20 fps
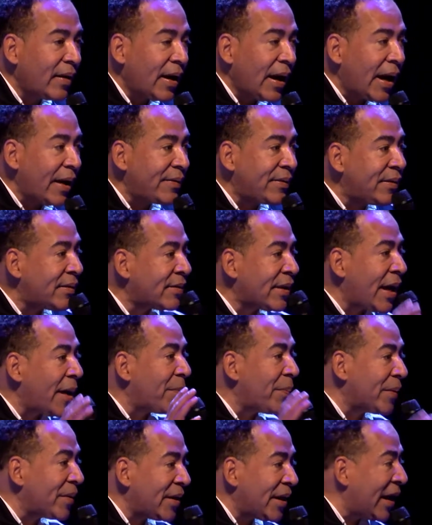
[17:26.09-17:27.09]
Had this
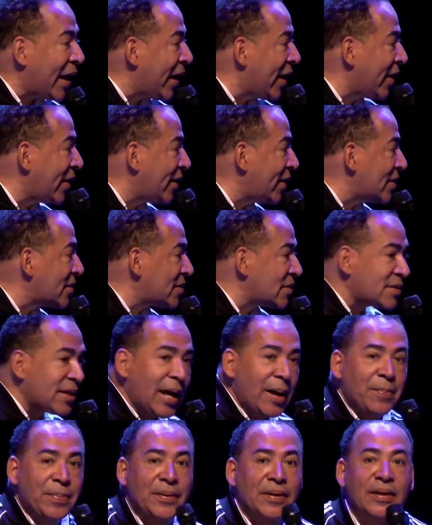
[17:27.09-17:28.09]
happen in the 80s. This
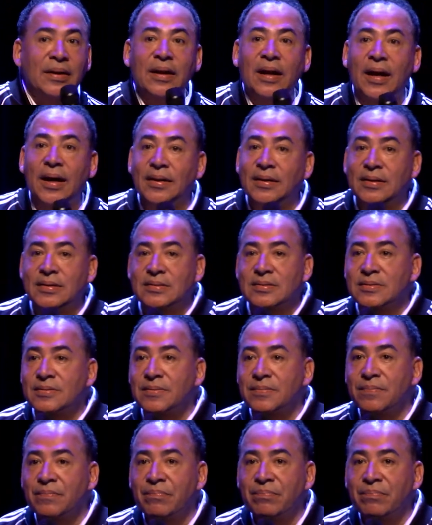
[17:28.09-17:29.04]
happened in the 90s.